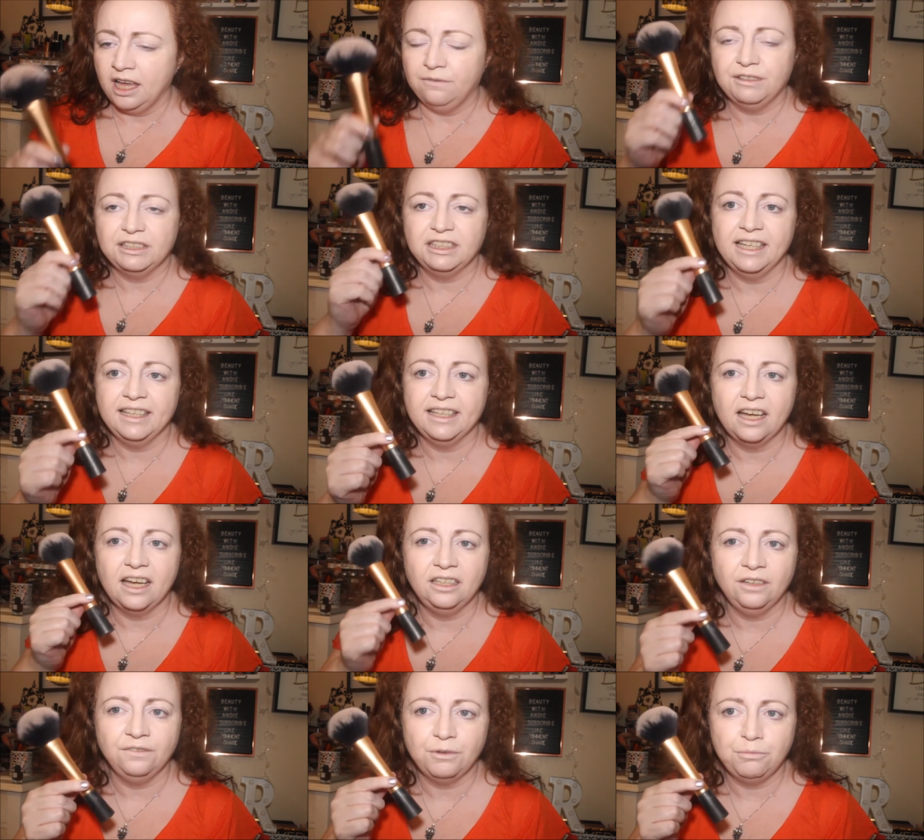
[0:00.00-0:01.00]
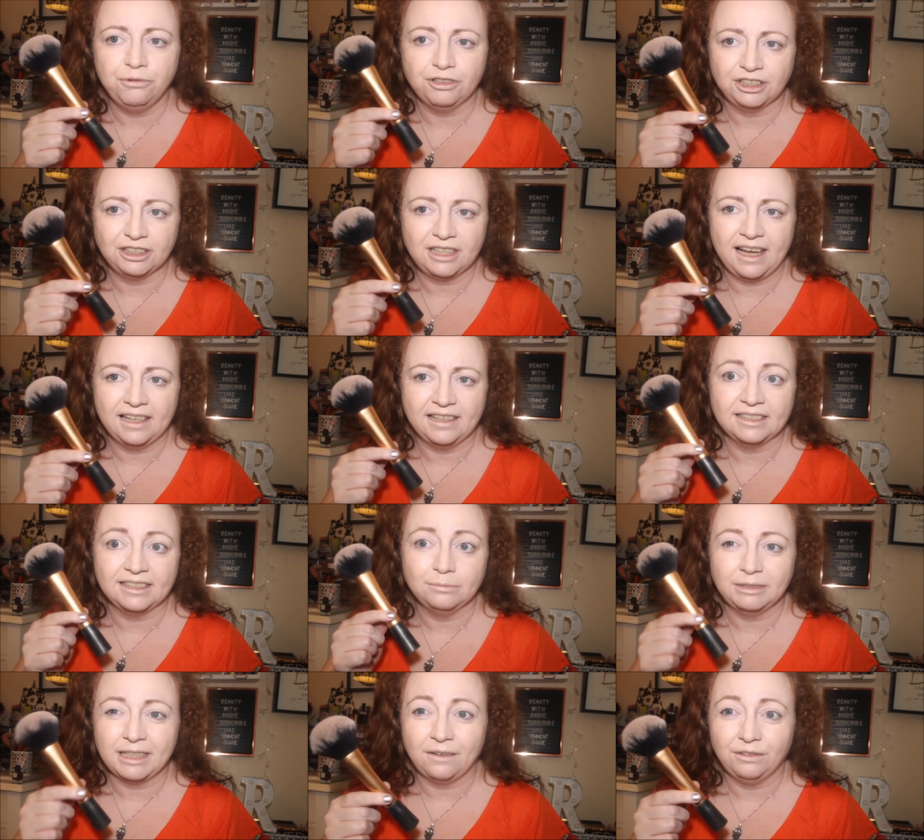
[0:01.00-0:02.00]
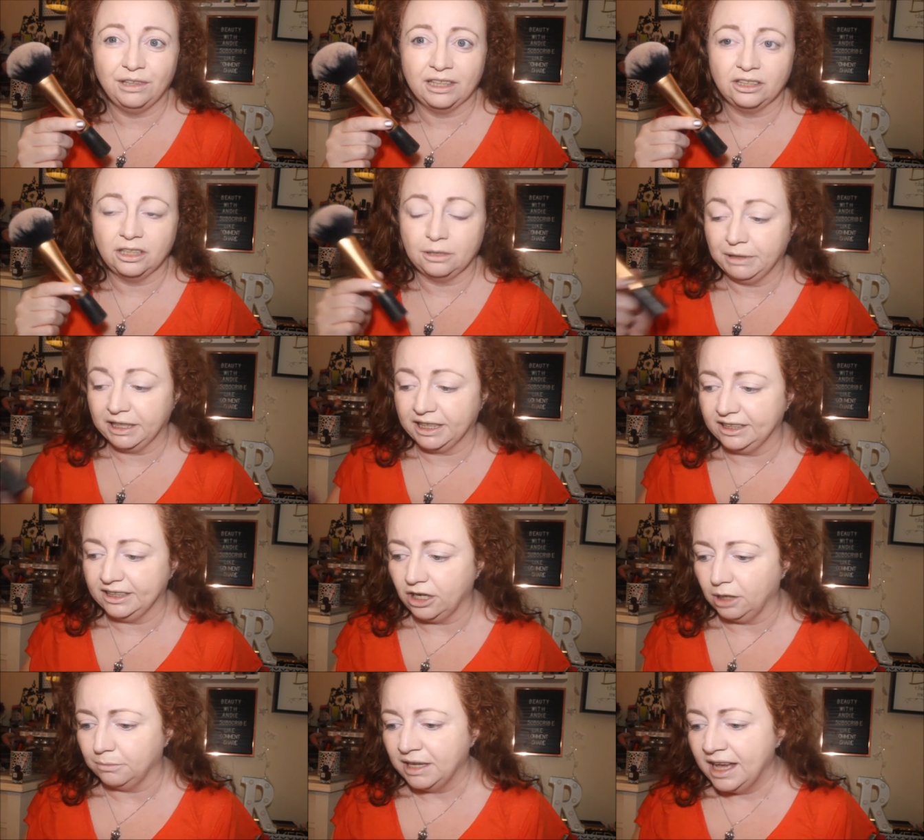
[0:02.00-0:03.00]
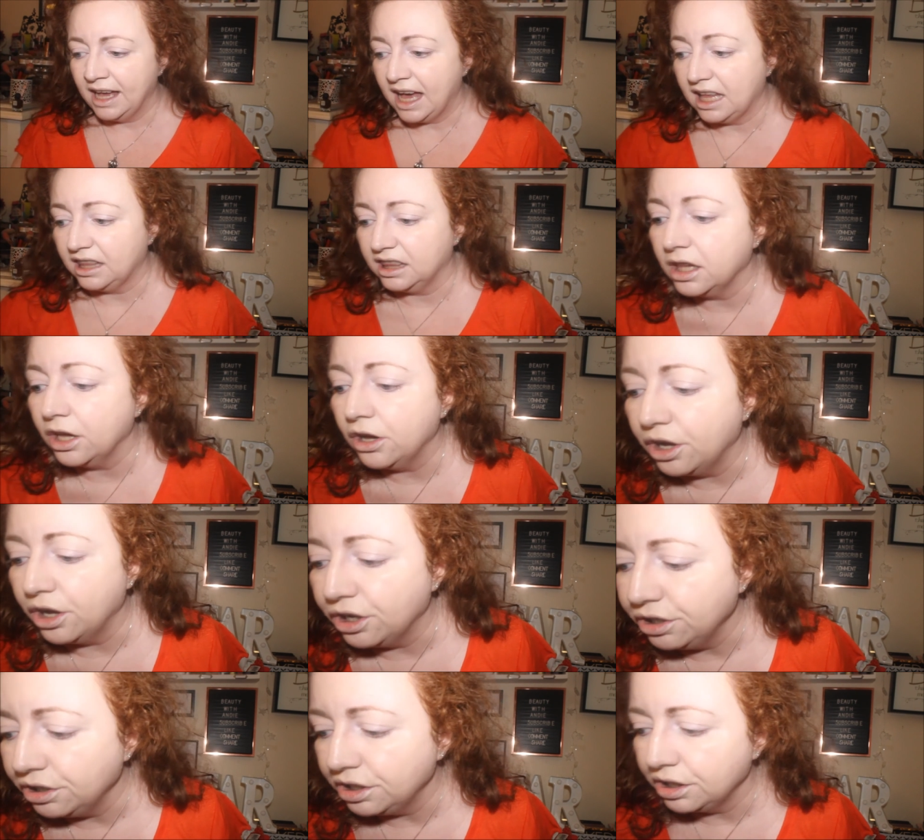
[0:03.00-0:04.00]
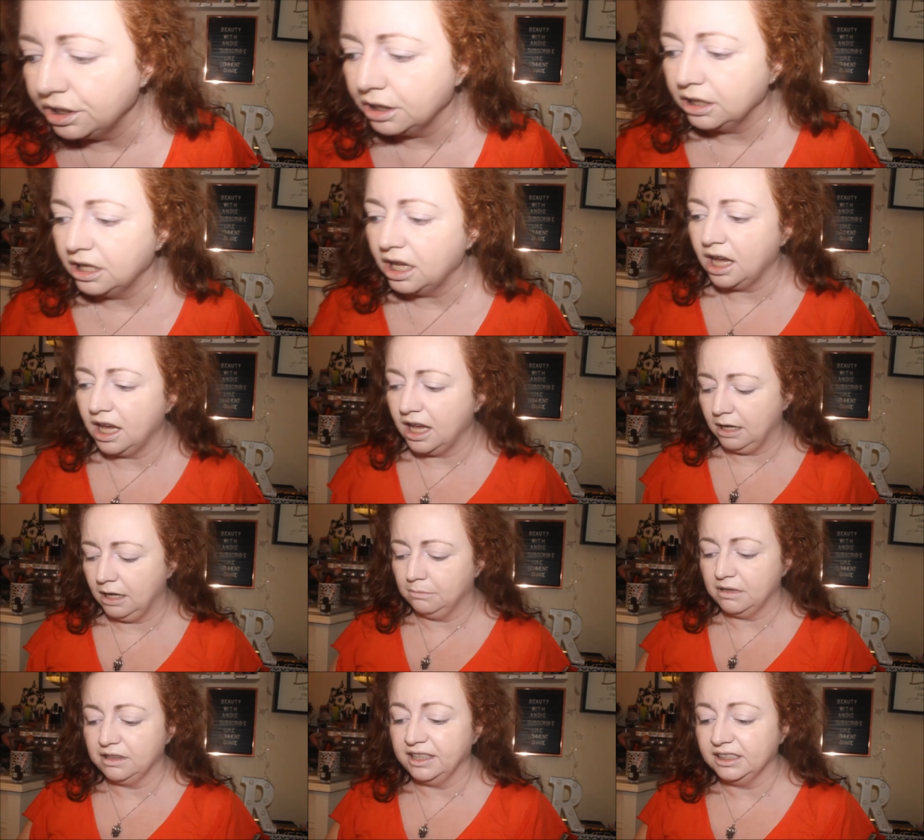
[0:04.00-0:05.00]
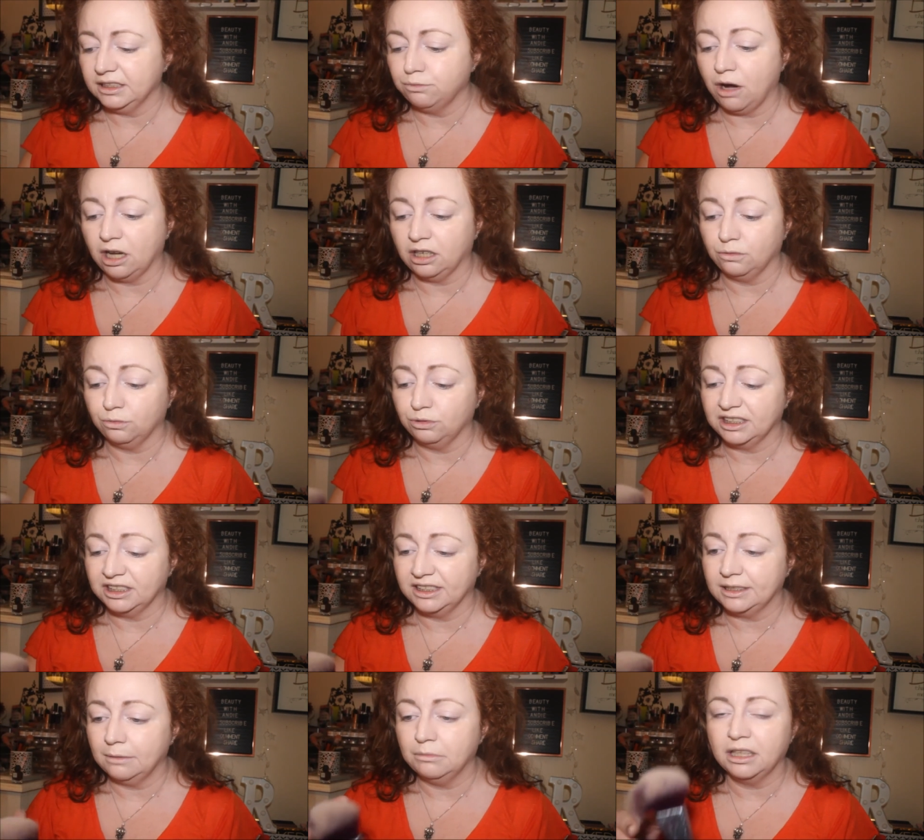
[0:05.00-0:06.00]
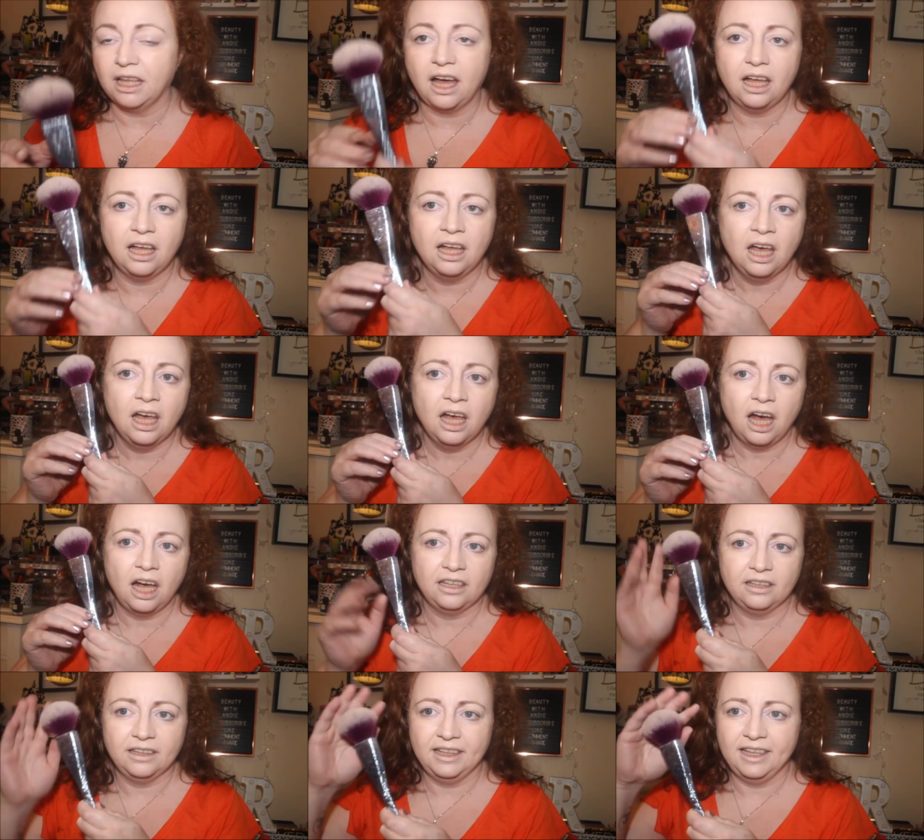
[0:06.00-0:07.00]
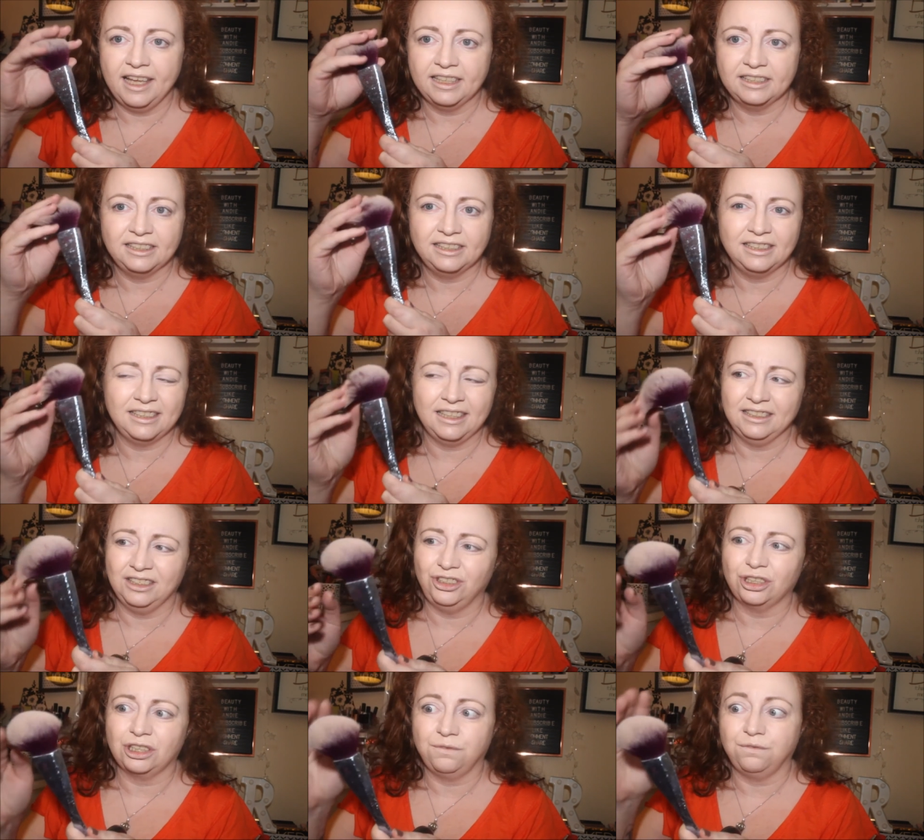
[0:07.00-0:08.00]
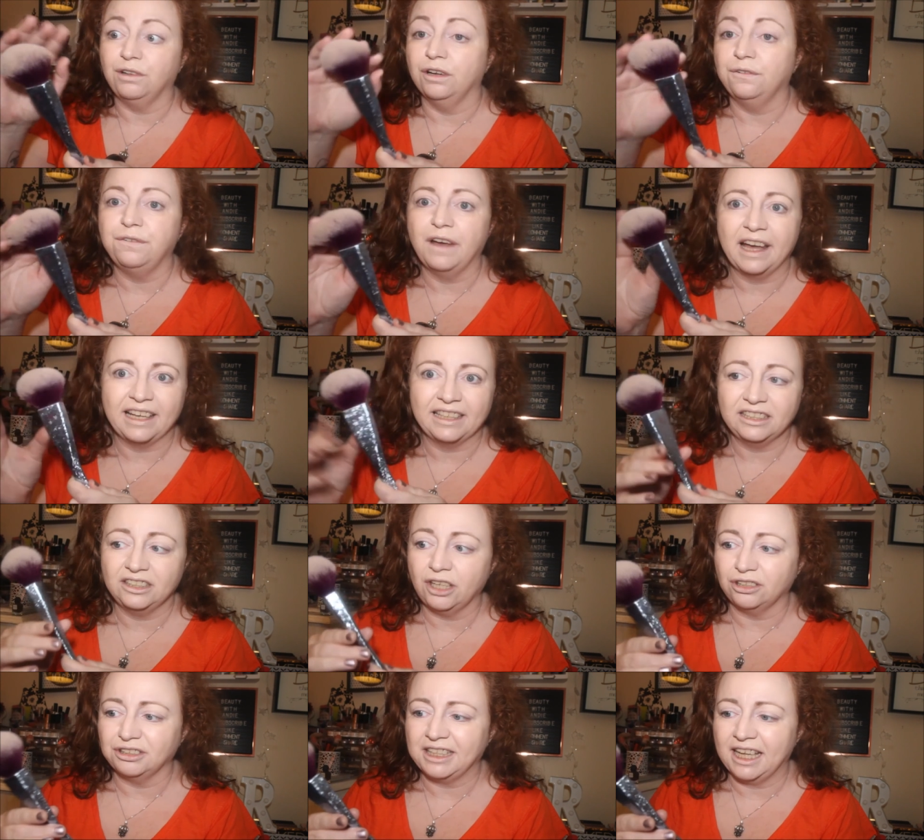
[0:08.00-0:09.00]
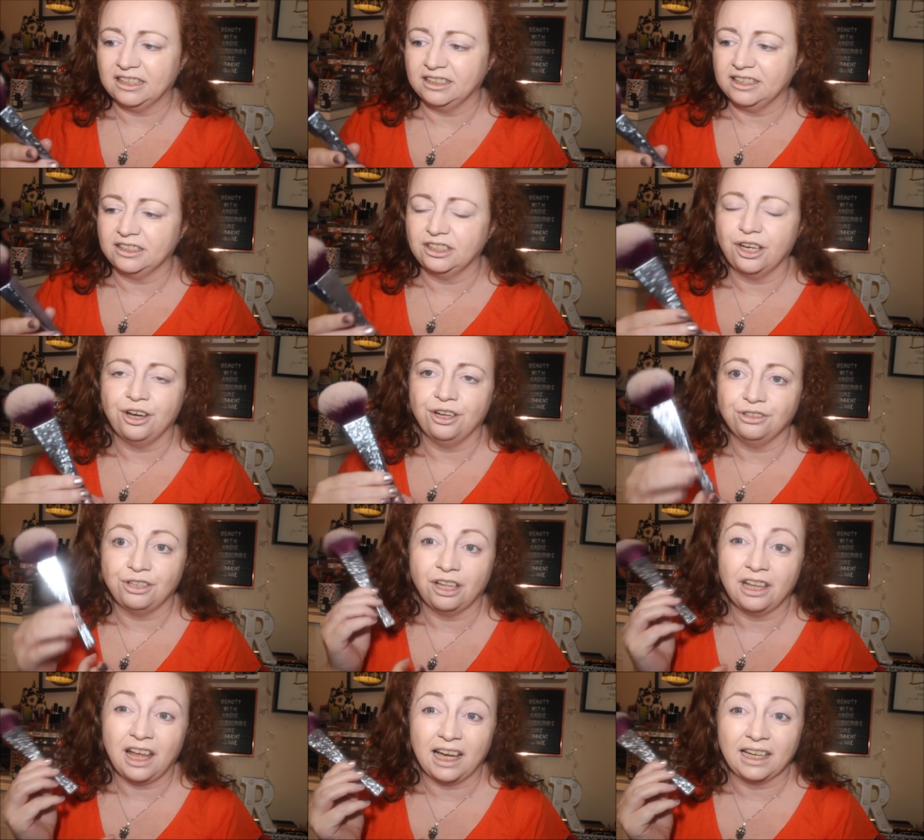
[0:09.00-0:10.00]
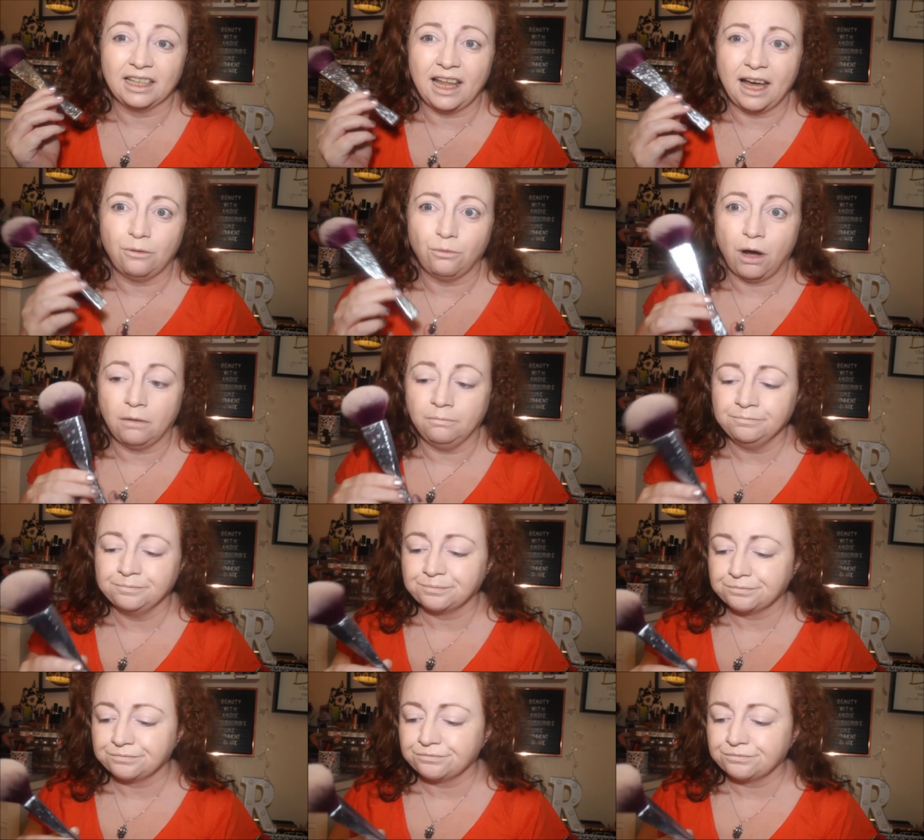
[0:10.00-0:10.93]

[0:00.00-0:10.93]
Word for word: If I see another brush like this I'm definitely going to pick it up. I thought um, this one was similar. This is just fluffy, it's not dense at all, not like that one.